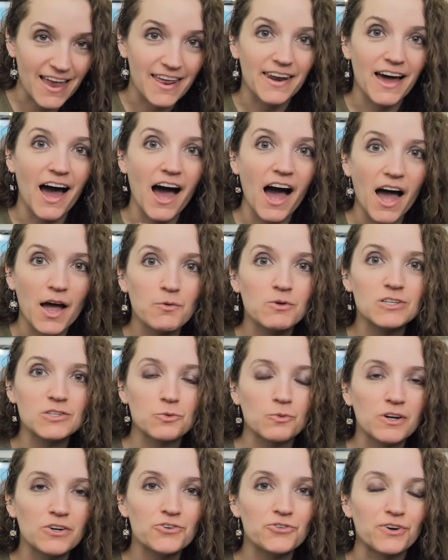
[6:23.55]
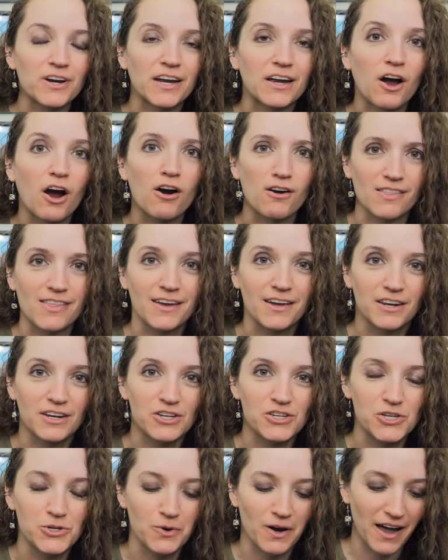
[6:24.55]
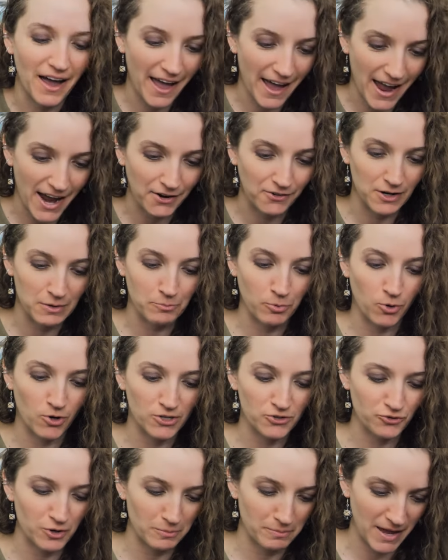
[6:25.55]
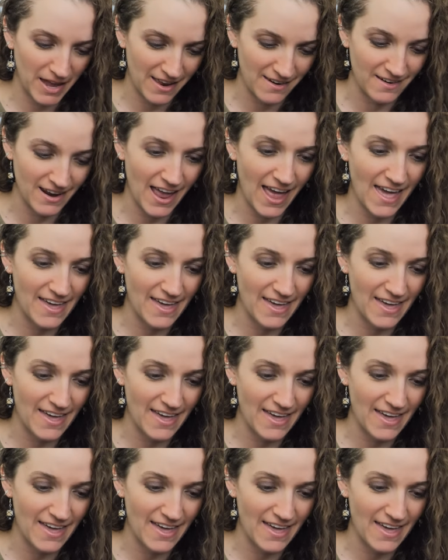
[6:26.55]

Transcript: And I was wondering, are they going to do a Hagrid portrait pin?